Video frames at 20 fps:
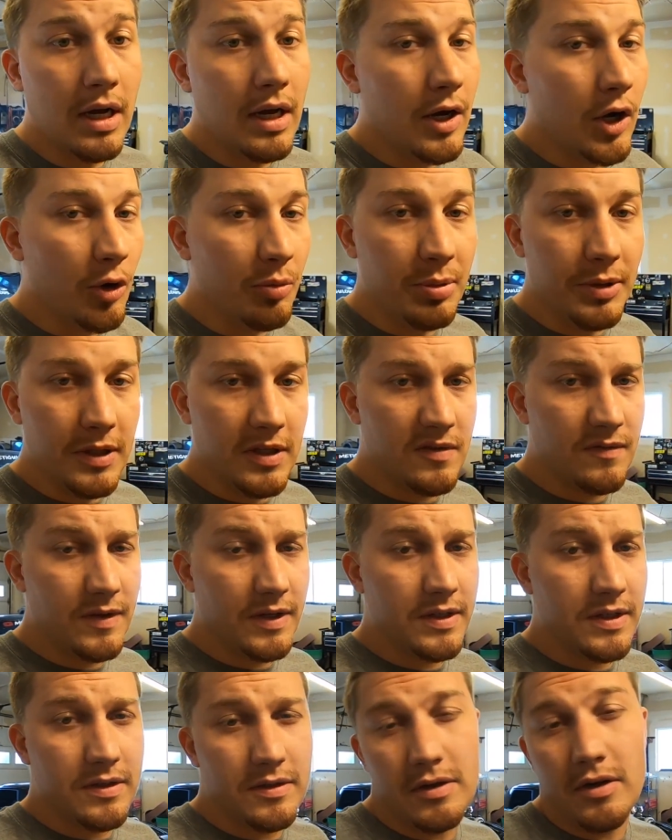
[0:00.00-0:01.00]
hoping this
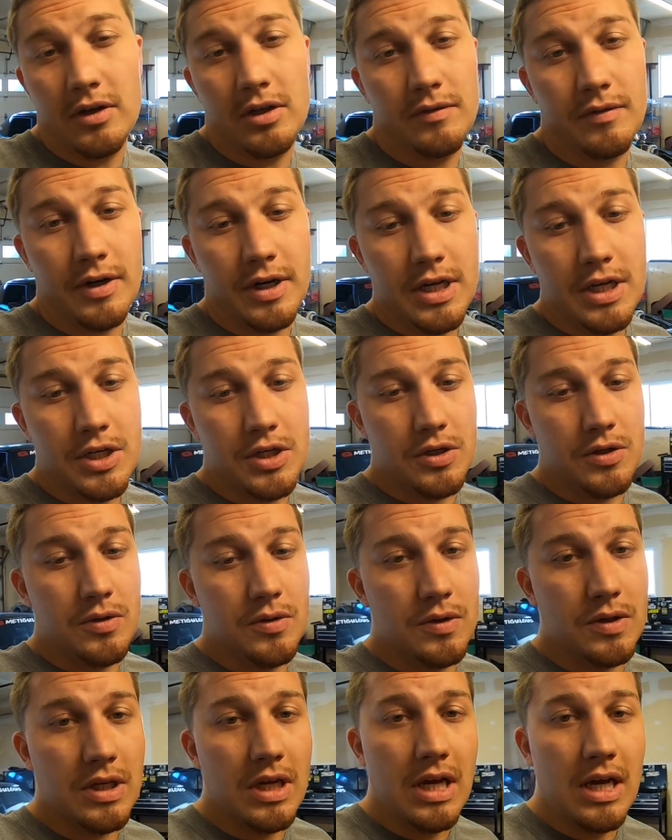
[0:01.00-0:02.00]
fixes all of our
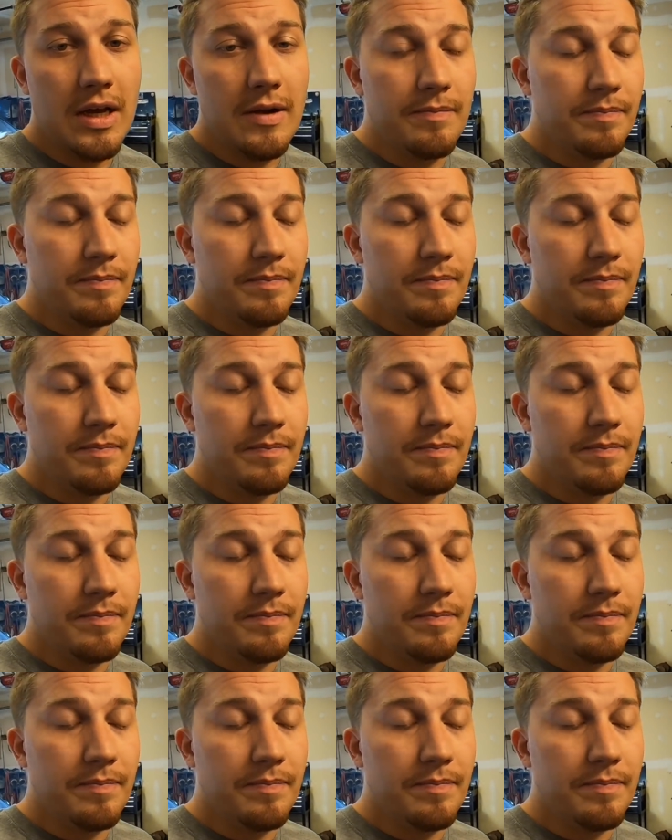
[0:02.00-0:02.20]
issues.